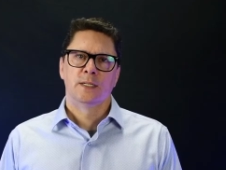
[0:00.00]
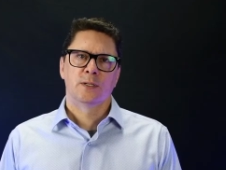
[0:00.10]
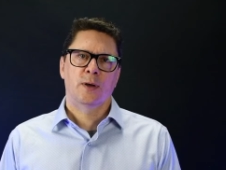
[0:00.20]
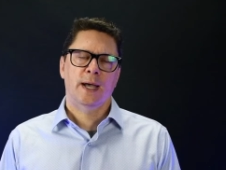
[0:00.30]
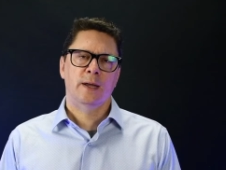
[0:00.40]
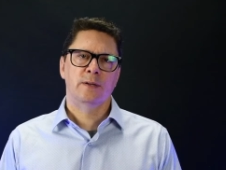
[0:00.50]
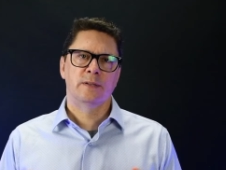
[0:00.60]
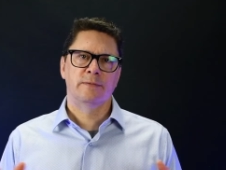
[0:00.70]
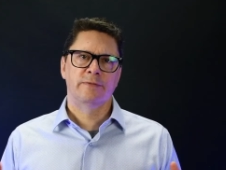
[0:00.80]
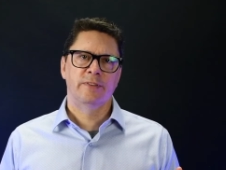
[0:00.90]
So how does
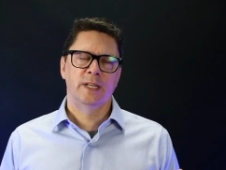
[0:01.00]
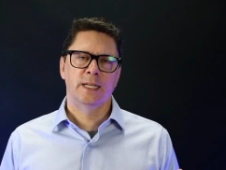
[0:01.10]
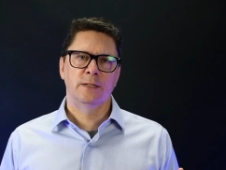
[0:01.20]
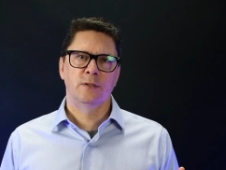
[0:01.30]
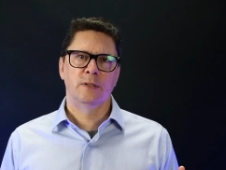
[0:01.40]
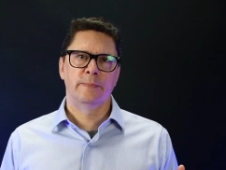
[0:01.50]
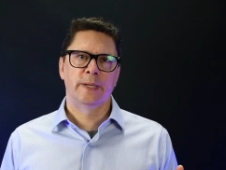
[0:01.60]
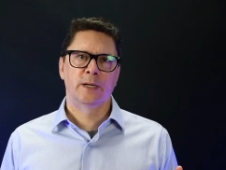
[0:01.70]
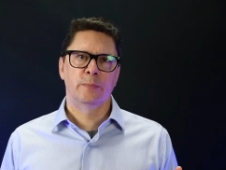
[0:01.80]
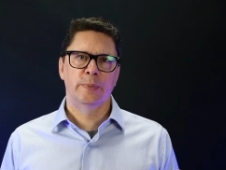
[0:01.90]
it fit into the
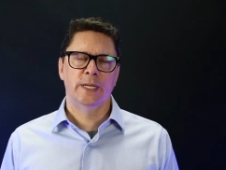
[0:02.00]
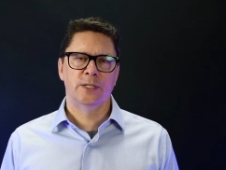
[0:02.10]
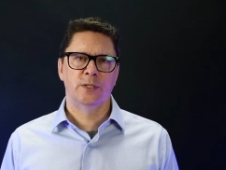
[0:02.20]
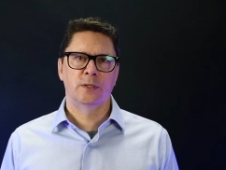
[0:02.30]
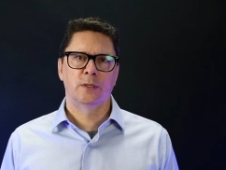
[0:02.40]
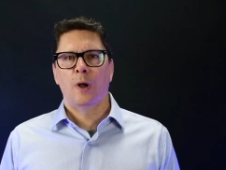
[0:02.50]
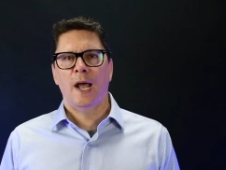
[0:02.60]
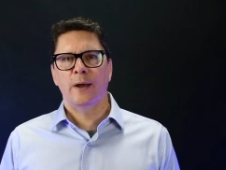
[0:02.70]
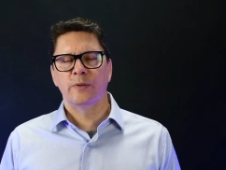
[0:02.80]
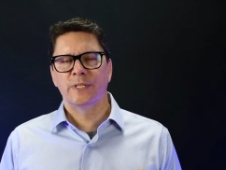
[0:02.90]
bigger picture?
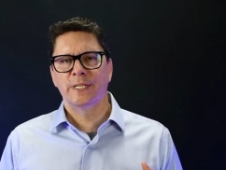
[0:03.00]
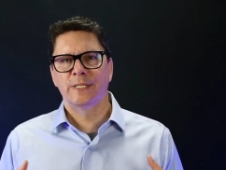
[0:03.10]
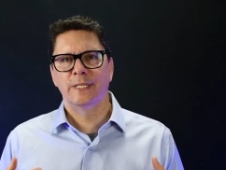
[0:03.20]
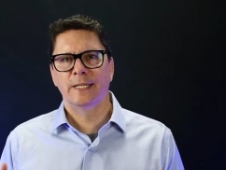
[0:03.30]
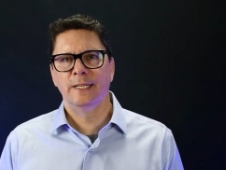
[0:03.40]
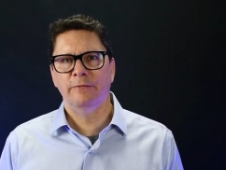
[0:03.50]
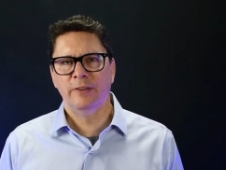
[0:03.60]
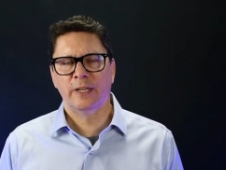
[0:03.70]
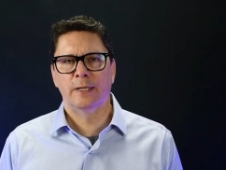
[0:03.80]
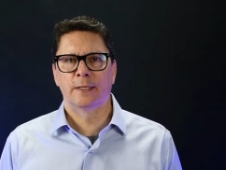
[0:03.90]
How is it
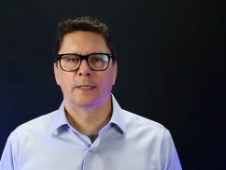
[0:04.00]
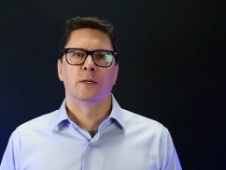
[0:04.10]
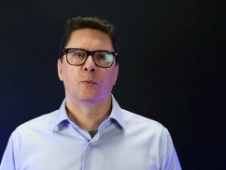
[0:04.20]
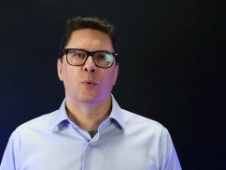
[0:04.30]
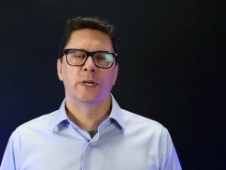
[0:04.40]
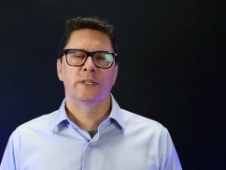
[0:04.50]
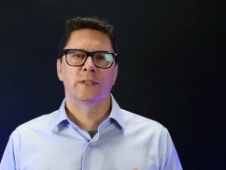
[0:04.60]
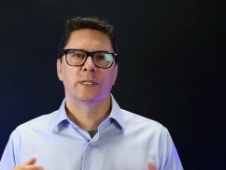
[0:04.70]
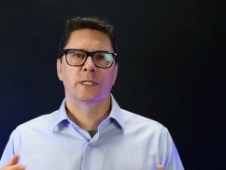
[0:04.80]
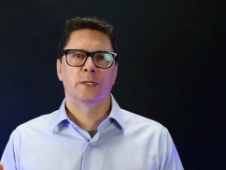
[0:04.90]
significant? You know, what is
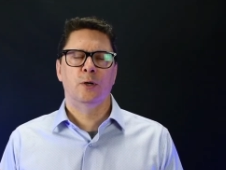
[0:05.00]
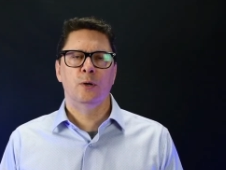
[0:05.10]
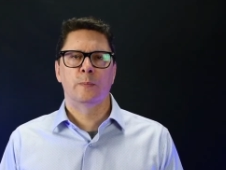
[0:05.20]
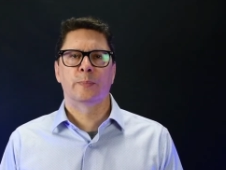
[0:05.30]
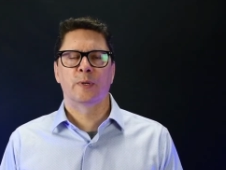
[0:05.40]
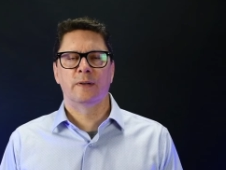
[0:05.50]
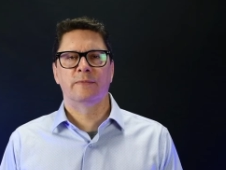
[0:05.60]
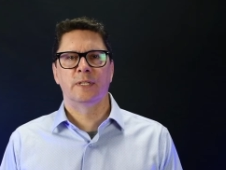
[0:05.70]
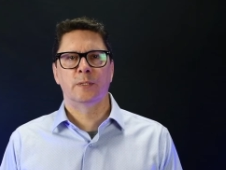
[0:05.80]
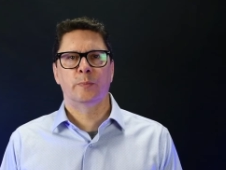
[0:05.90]
the scope of
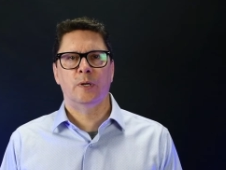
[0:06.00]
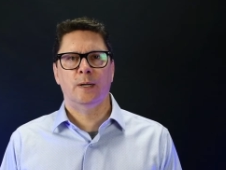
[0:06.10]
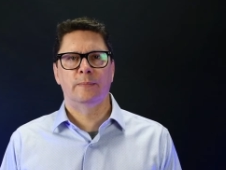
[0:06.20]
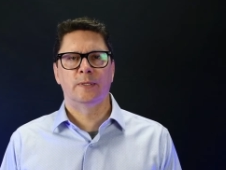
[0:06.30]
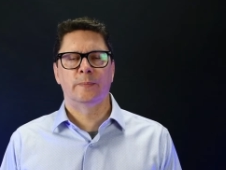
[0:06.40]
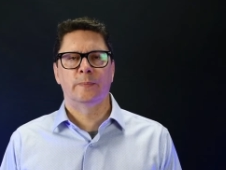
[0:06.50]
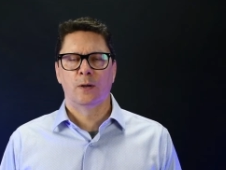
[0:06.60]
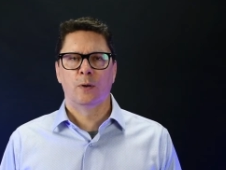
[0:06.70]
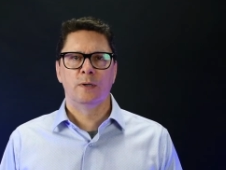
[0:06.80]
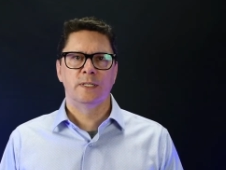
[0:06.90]
this problem?
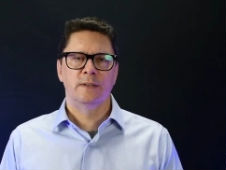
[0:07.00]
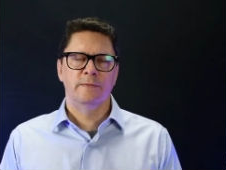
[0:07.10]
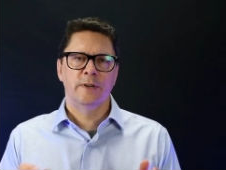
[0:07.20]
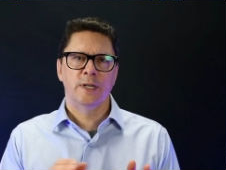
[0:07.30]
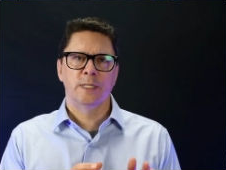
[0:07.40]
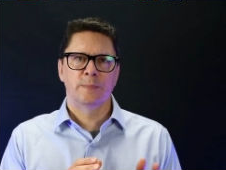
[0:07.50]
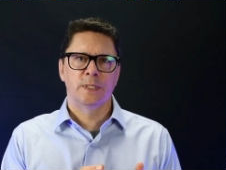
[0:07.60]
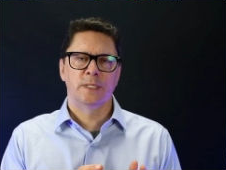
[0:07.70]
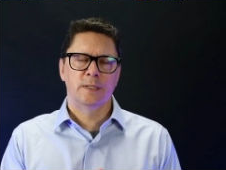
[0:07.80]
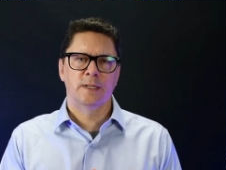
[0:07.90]
Or is it a very
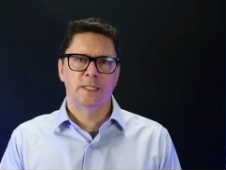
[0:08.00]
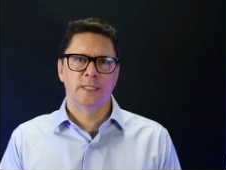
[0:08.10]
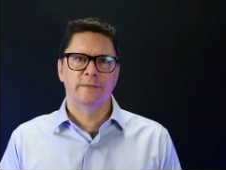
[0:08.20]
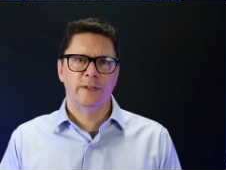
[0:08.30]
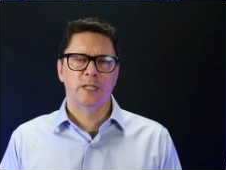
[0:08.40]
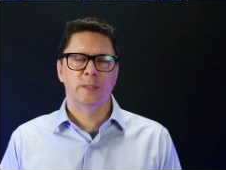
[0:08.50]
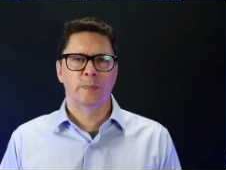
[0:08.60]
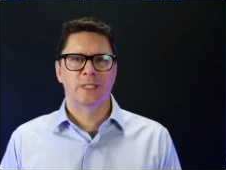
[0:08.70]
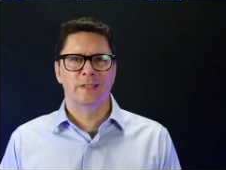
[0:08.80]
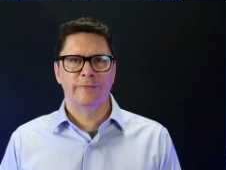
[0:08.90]

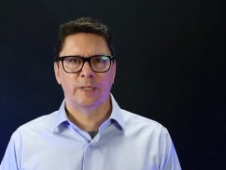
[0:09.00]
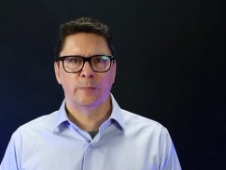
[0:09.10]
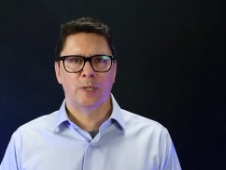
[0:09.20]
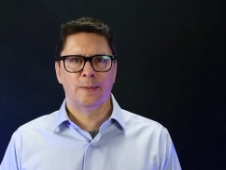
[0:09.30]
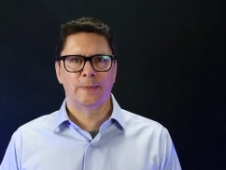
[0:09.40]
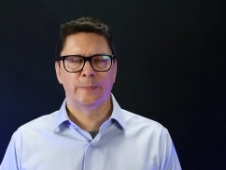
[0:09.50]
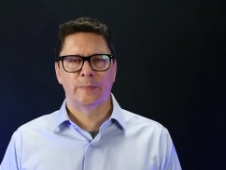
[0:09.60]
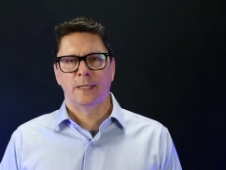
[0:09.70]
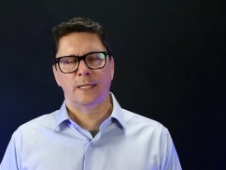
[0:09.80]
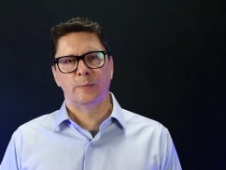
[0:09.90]
specific problem
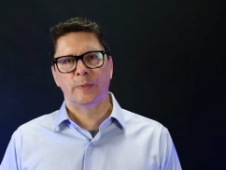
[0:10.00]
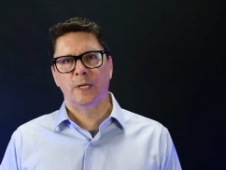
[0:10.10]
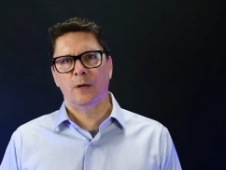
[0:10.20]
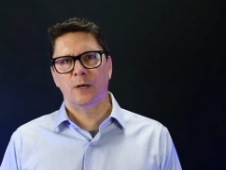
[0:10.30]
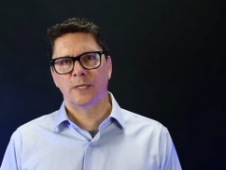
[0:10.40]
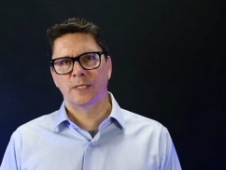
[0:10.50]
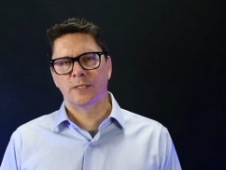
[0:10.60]
that's been hard to